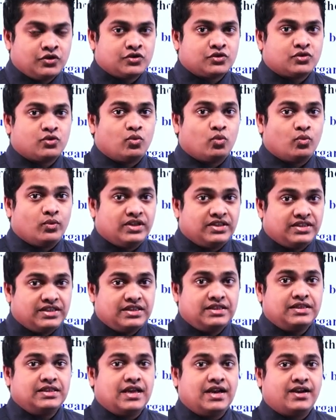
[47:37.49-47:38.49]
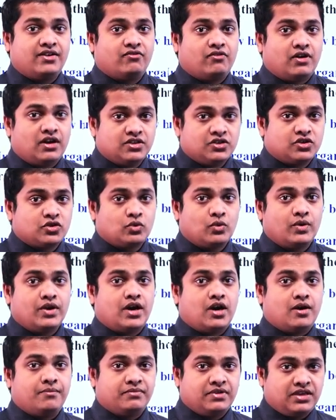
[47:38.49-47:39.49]
So within that 1
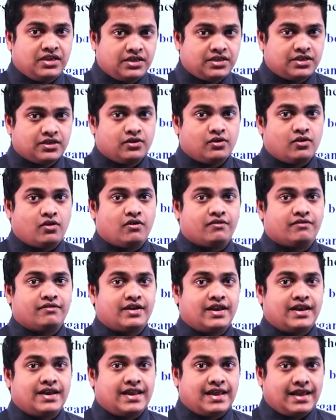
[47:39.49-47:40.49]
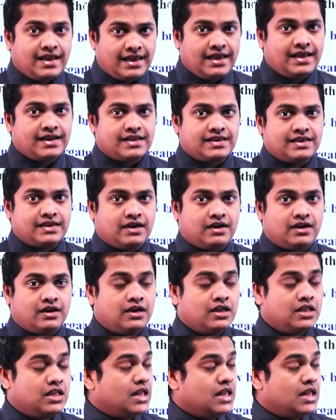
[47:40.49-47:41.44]
square meter of an area,